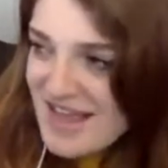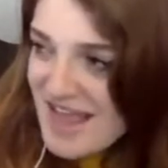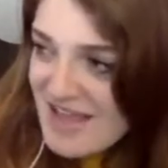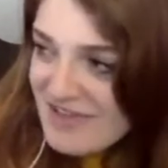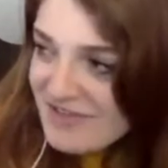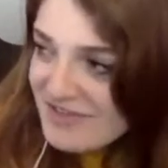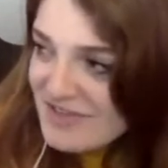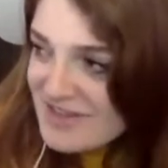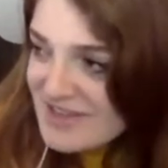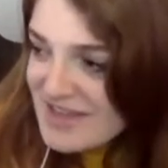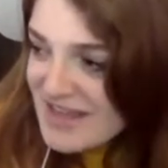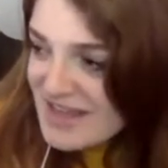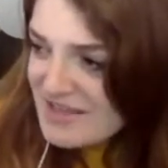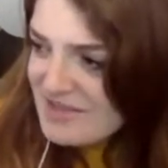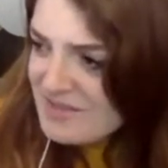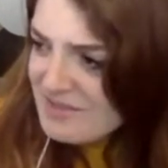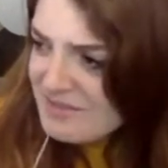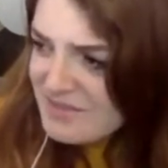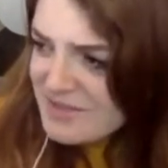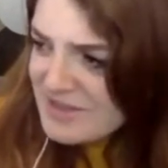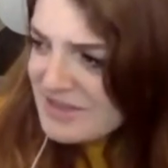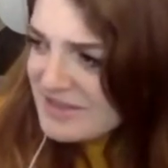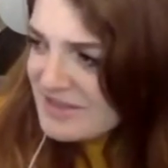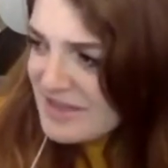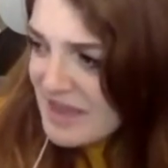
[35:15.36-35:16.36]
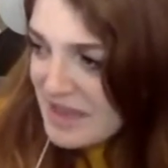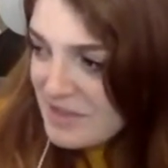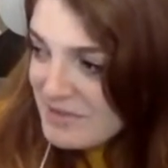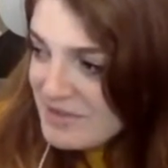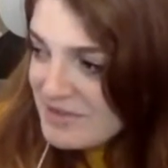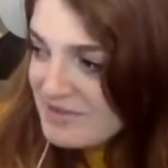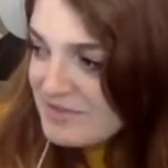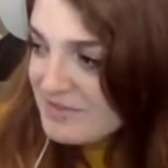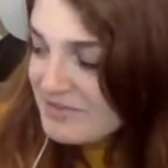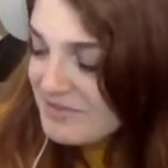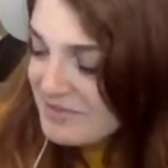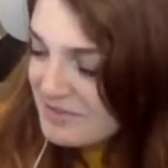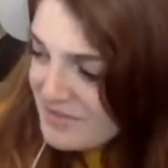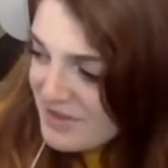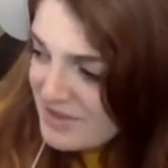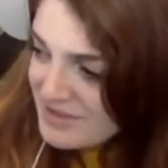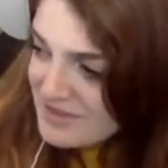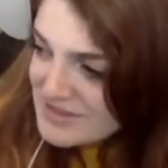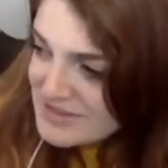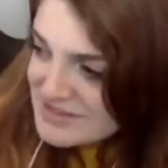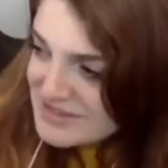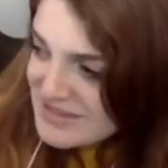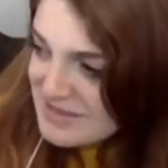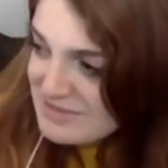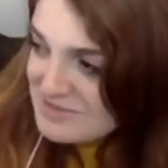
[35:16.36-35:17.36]
but I mean,
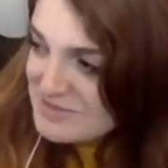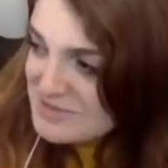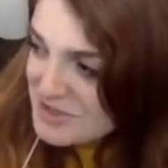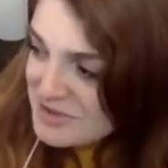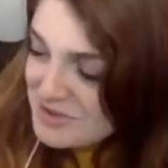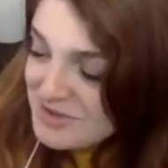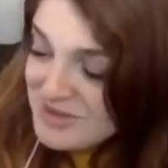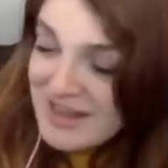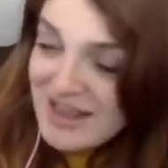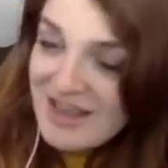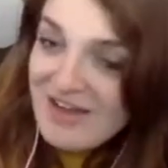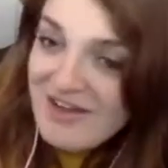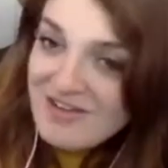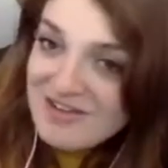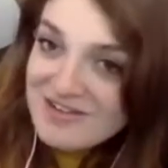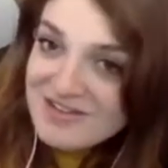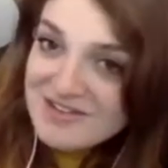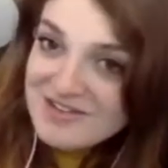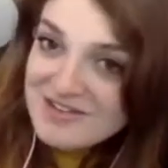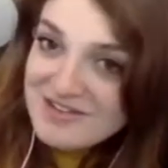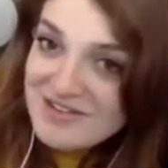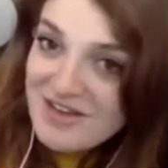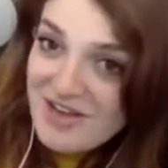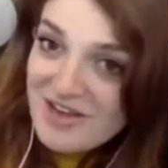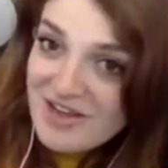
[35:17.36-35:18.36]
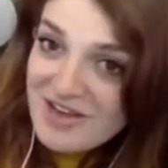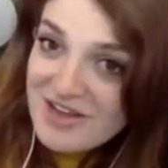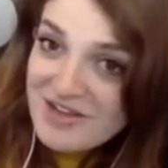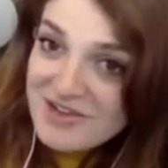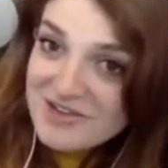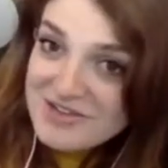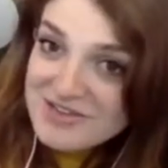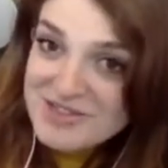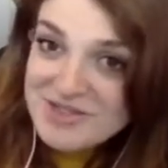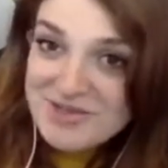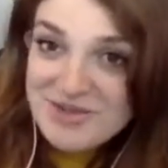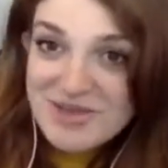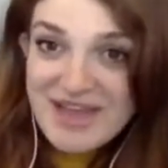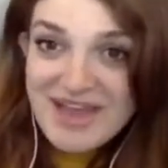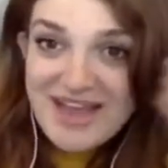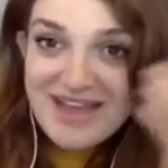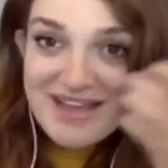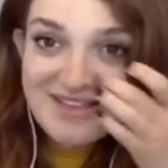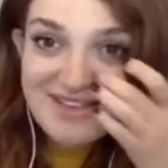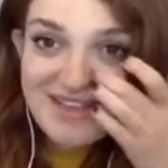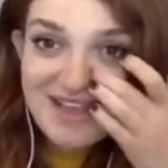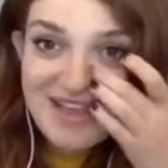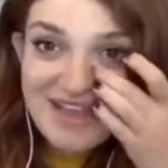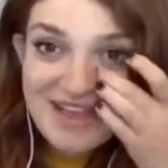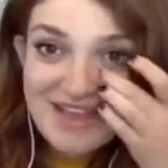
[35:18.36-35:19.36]
on the same token, I also
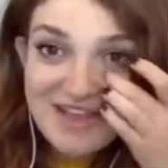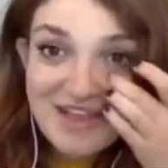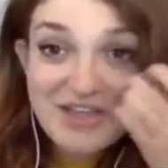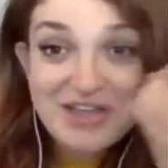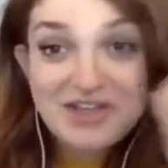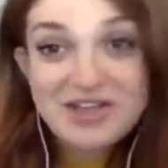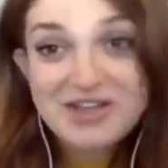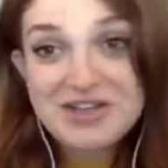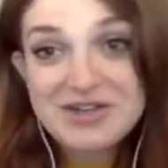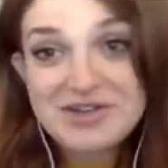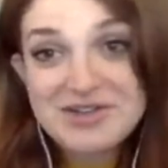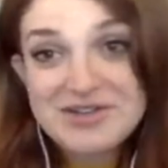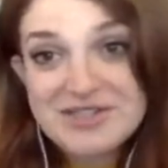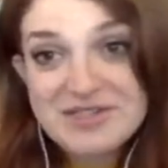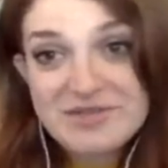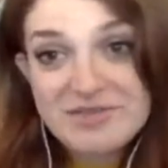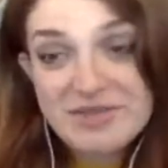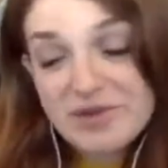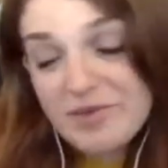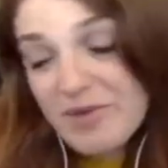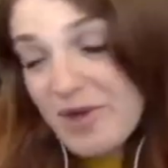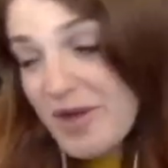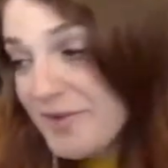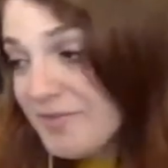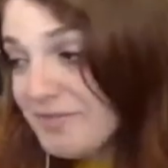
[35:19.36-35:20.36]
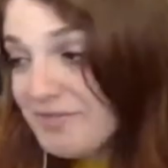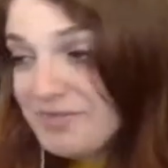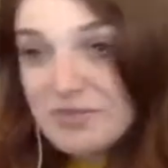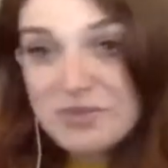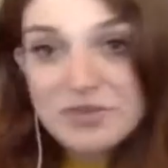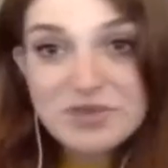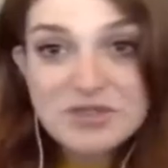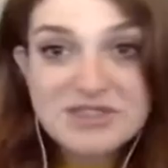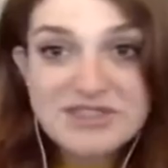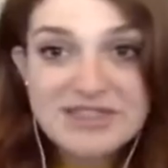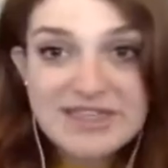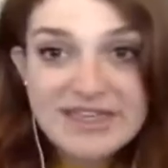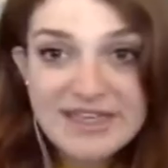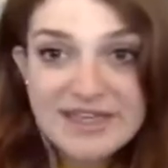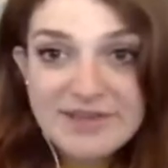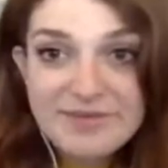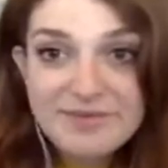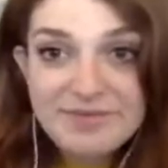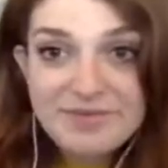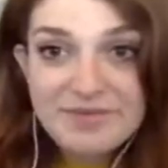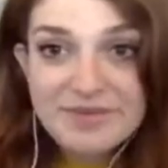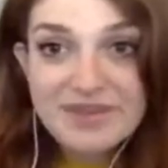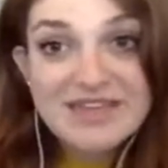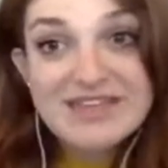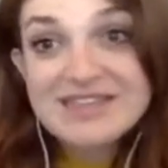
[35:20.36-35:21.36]
get, like, good news, and I'm like, well, we'll see.